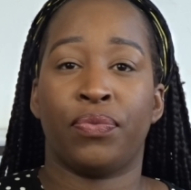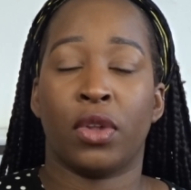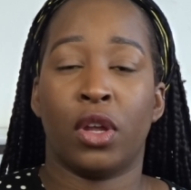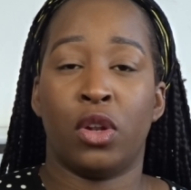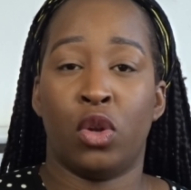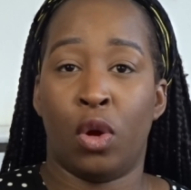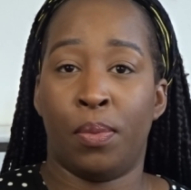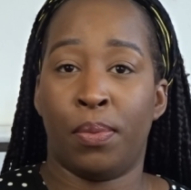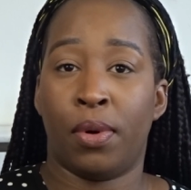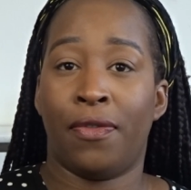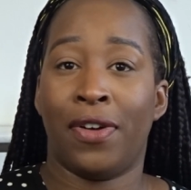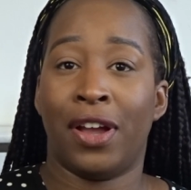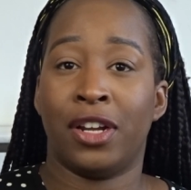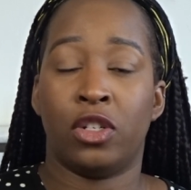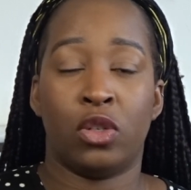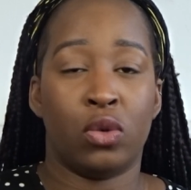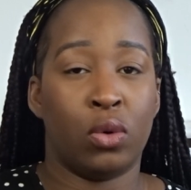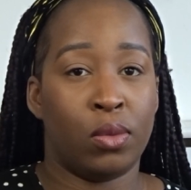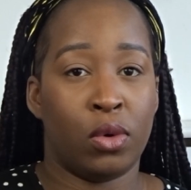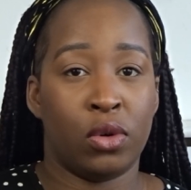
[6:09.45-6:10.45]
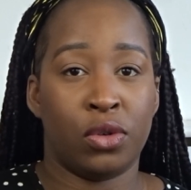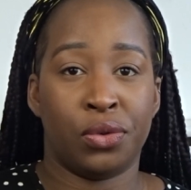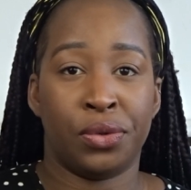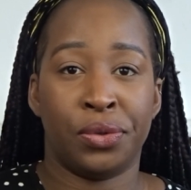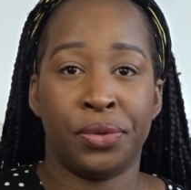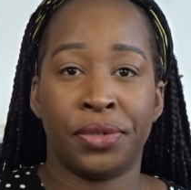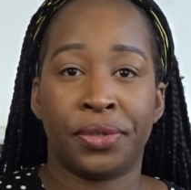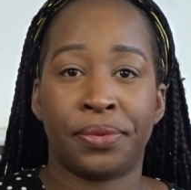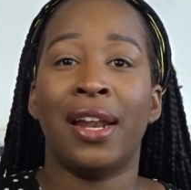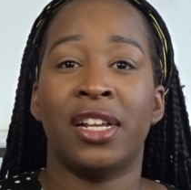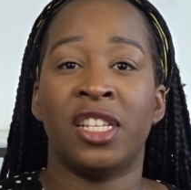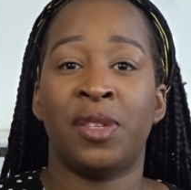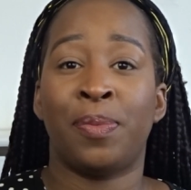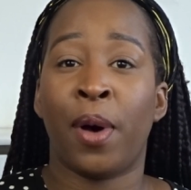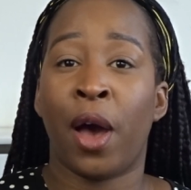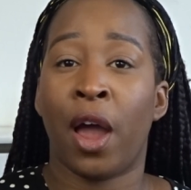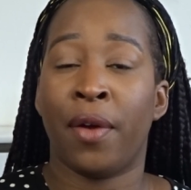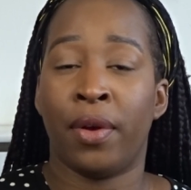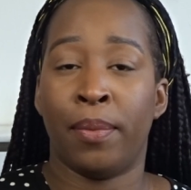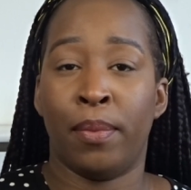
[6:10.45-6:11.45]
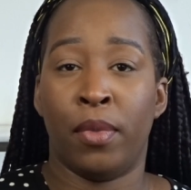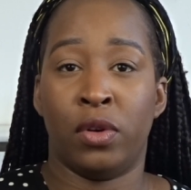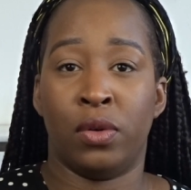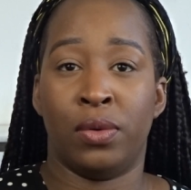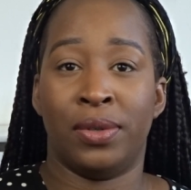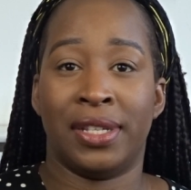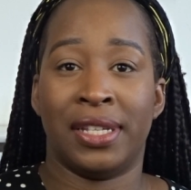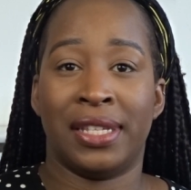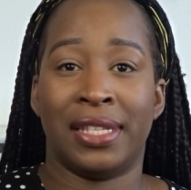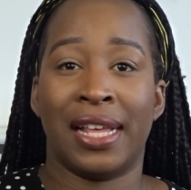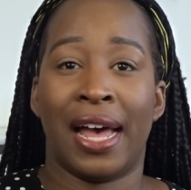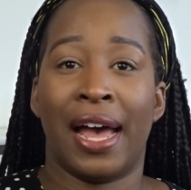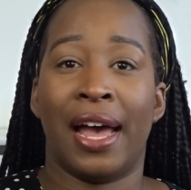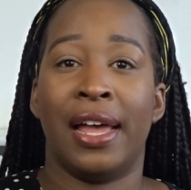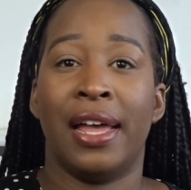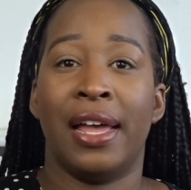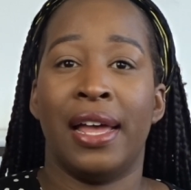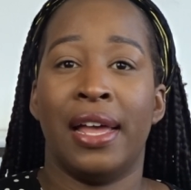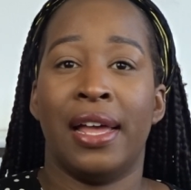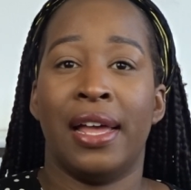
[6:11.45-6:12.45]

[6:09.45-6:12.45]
non-professional models and aspiring models is that